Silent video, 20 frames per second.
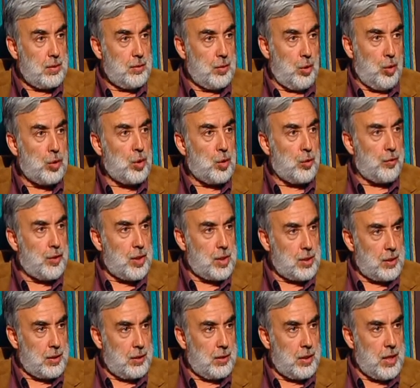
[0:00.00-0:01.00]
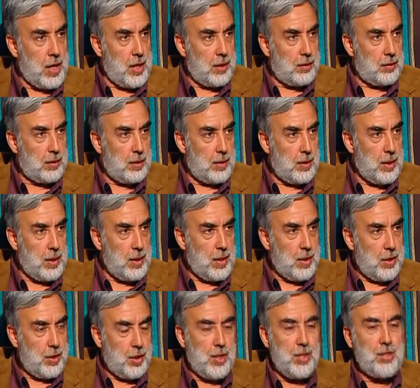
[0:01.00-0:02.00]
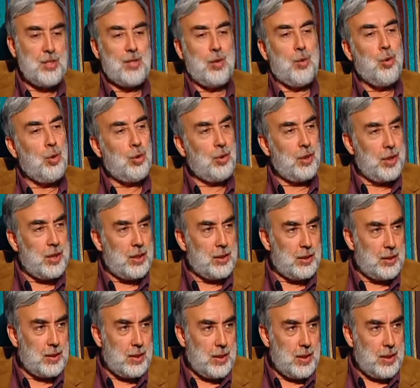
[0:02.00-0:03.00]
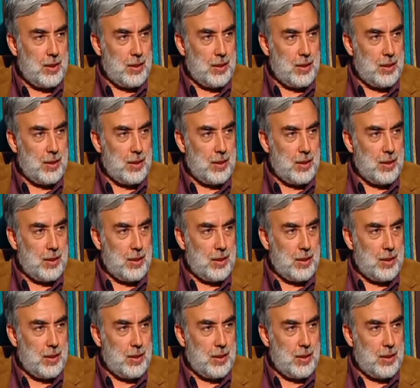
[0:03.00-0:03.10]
the owner of this land. She is old lady.